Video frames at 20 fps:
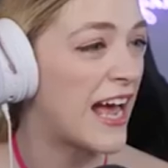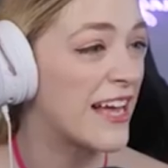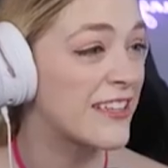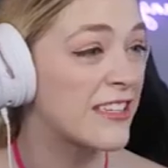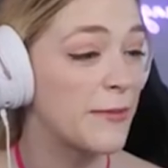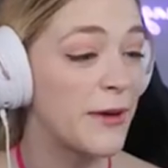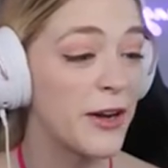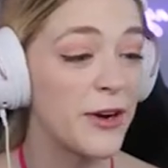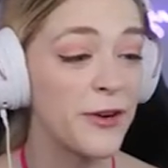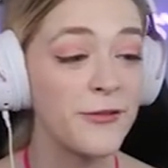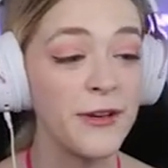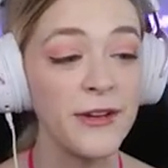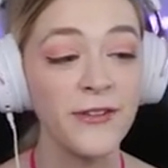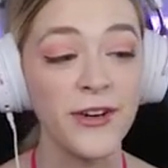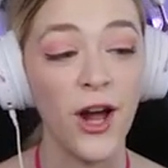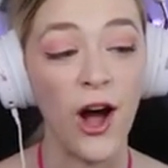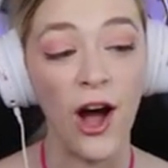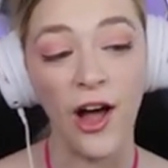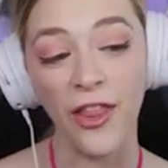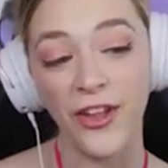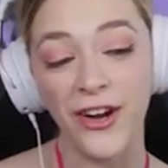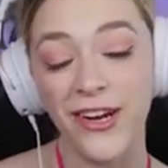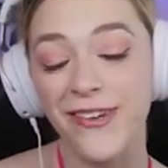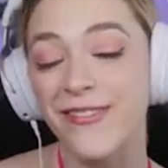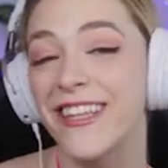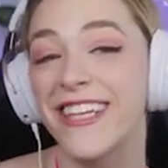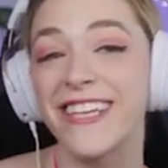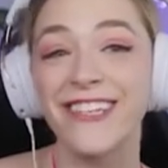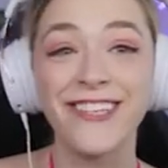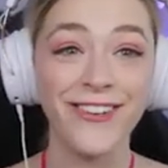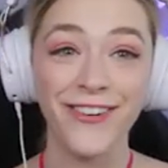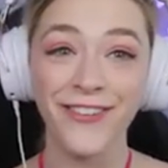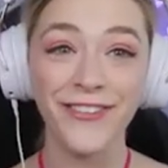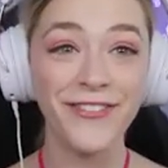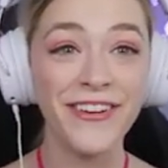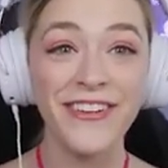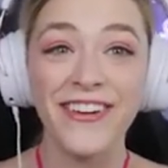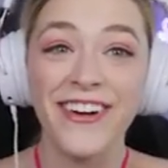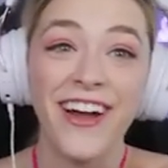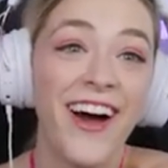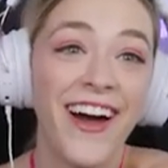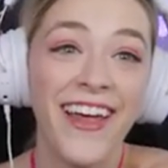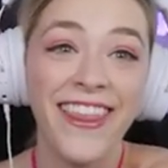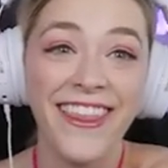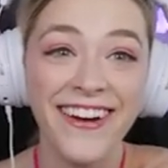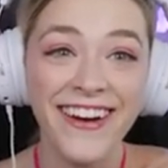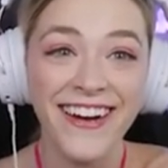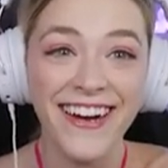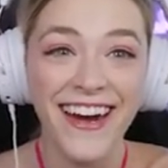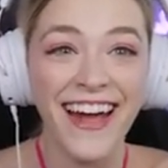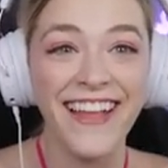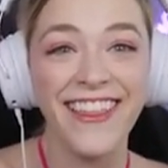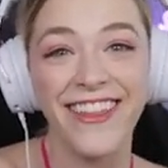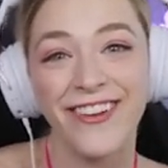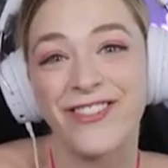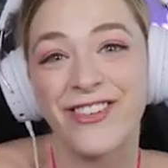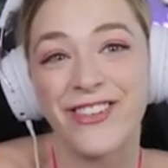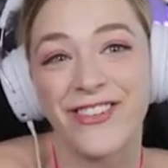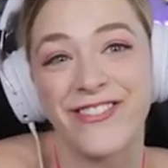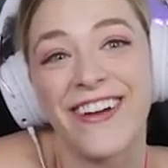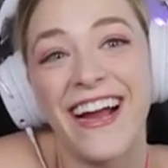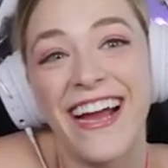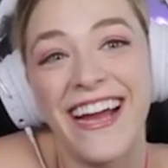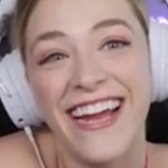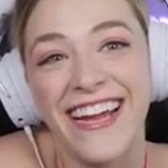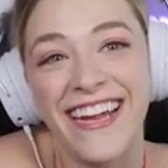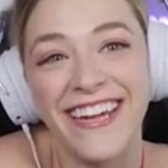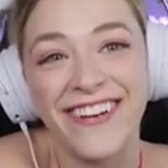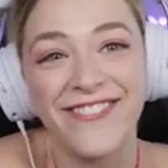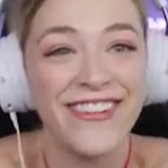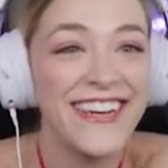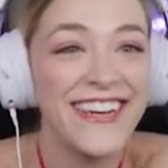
Ask about her favorite author. Be like, do you have a favorite author? I love to write and